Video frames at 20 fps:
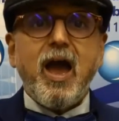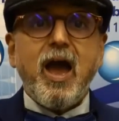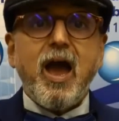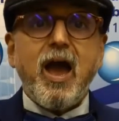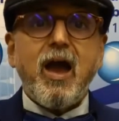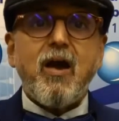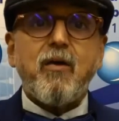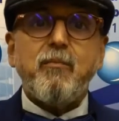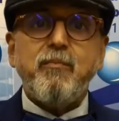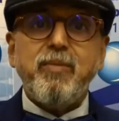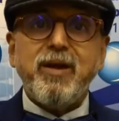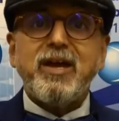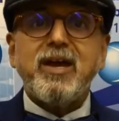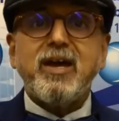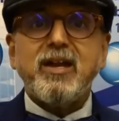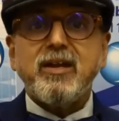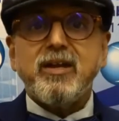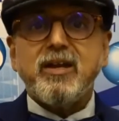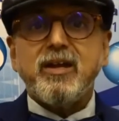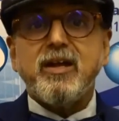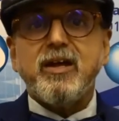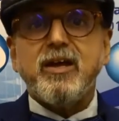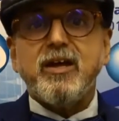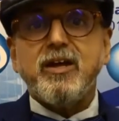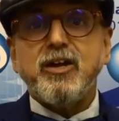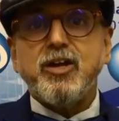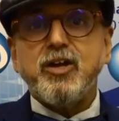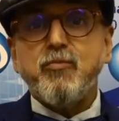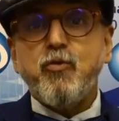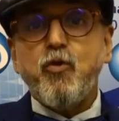have begun
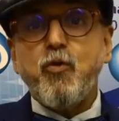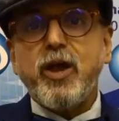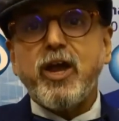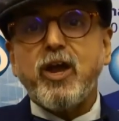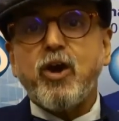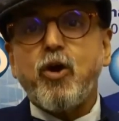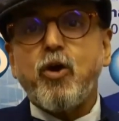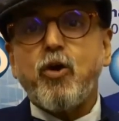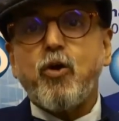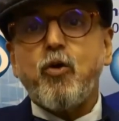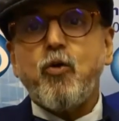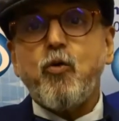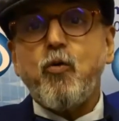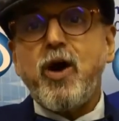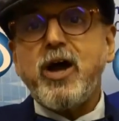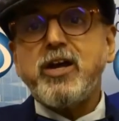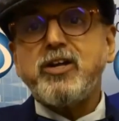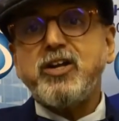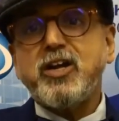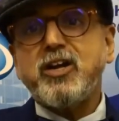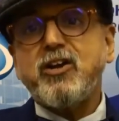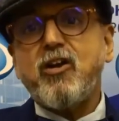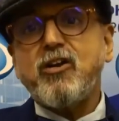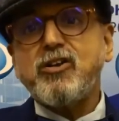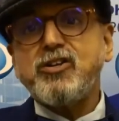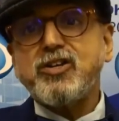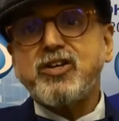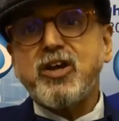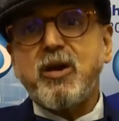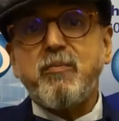removing Huawei
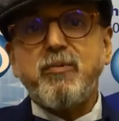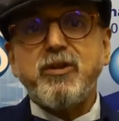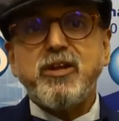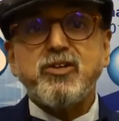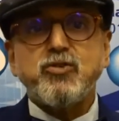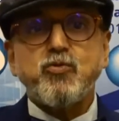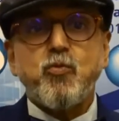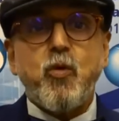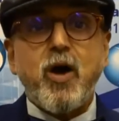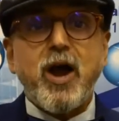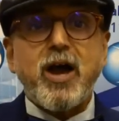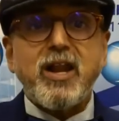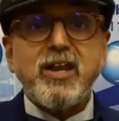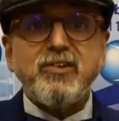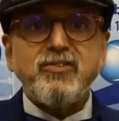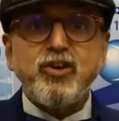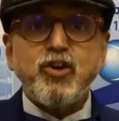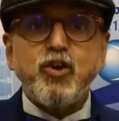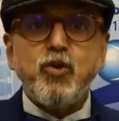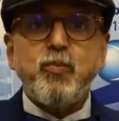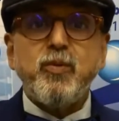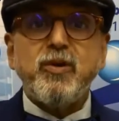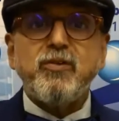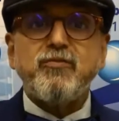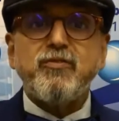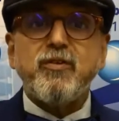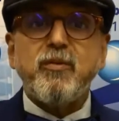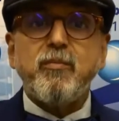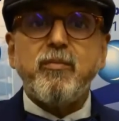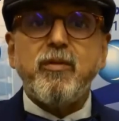Technologies Company's wireless equipment
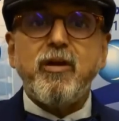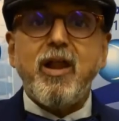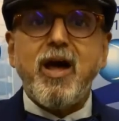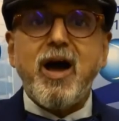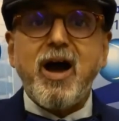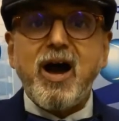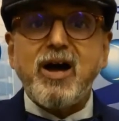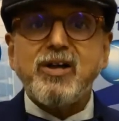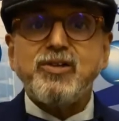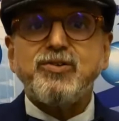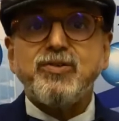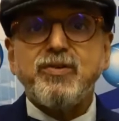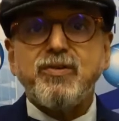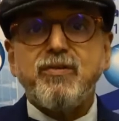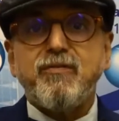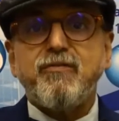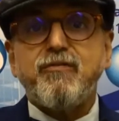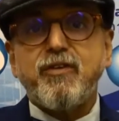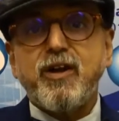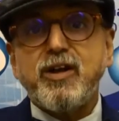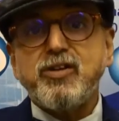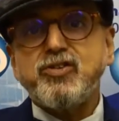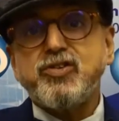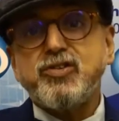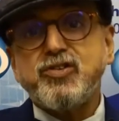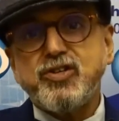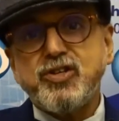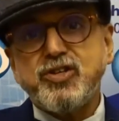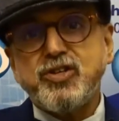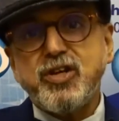from large French
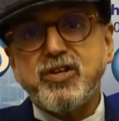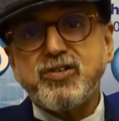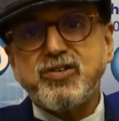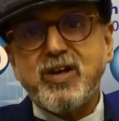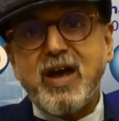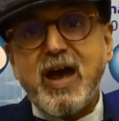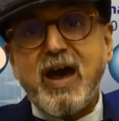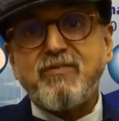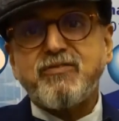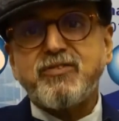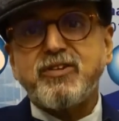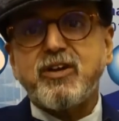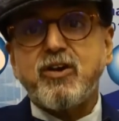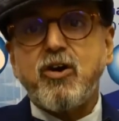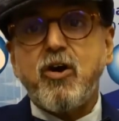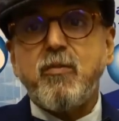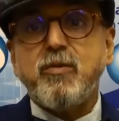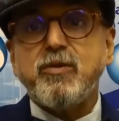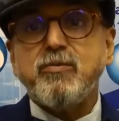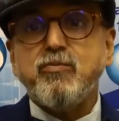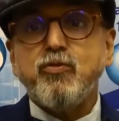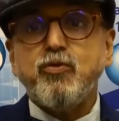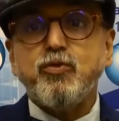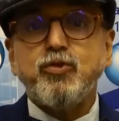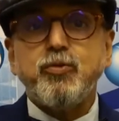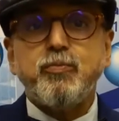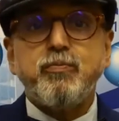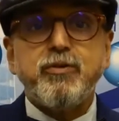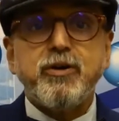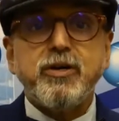cities after the government moved
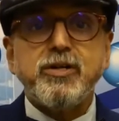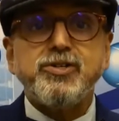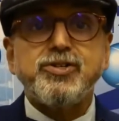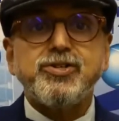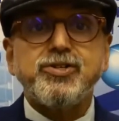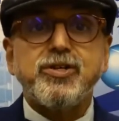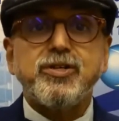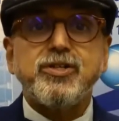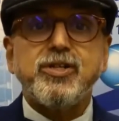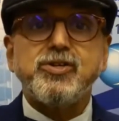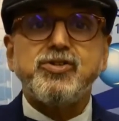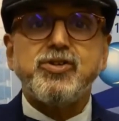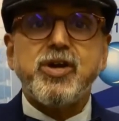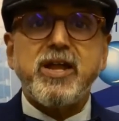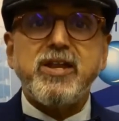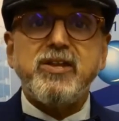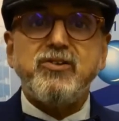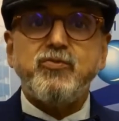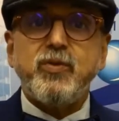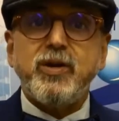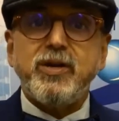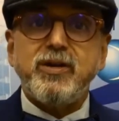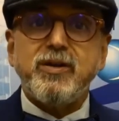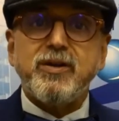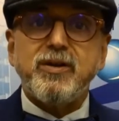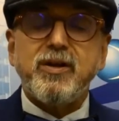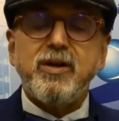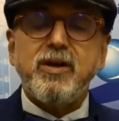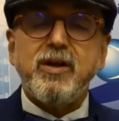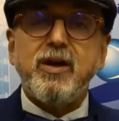to purge the Chinese vendor
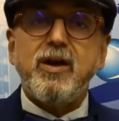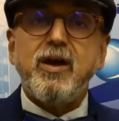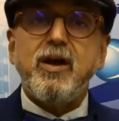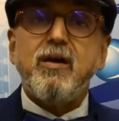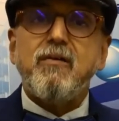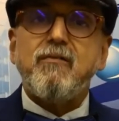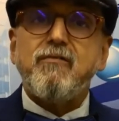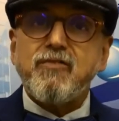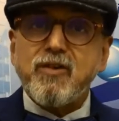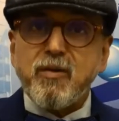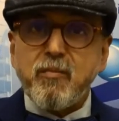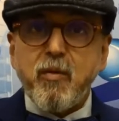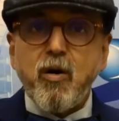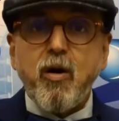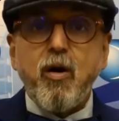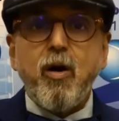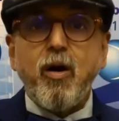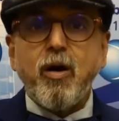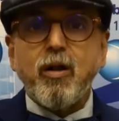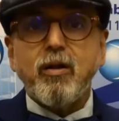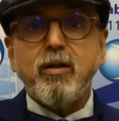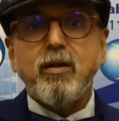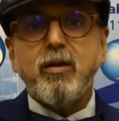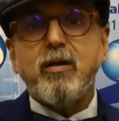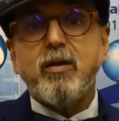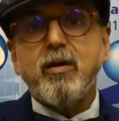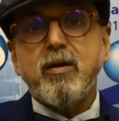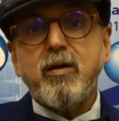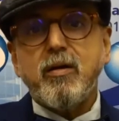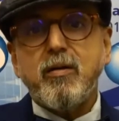from all
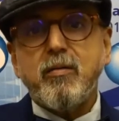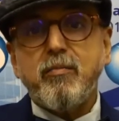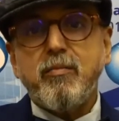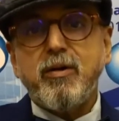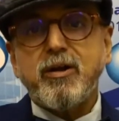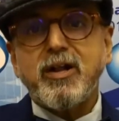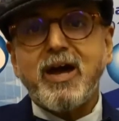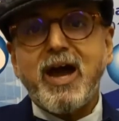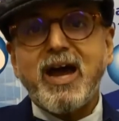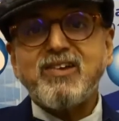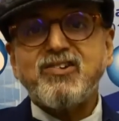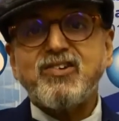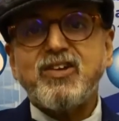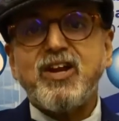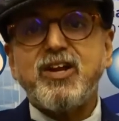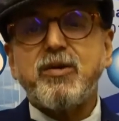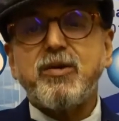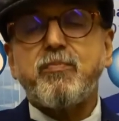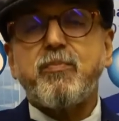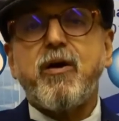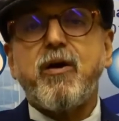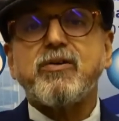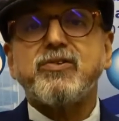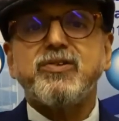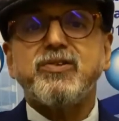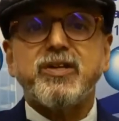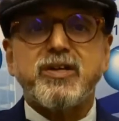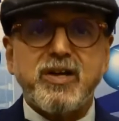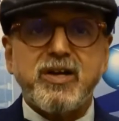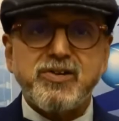but isolated parts
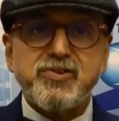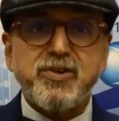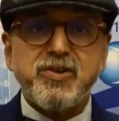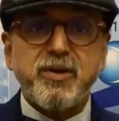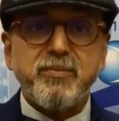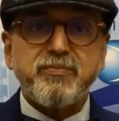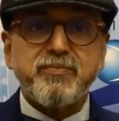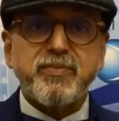of the country.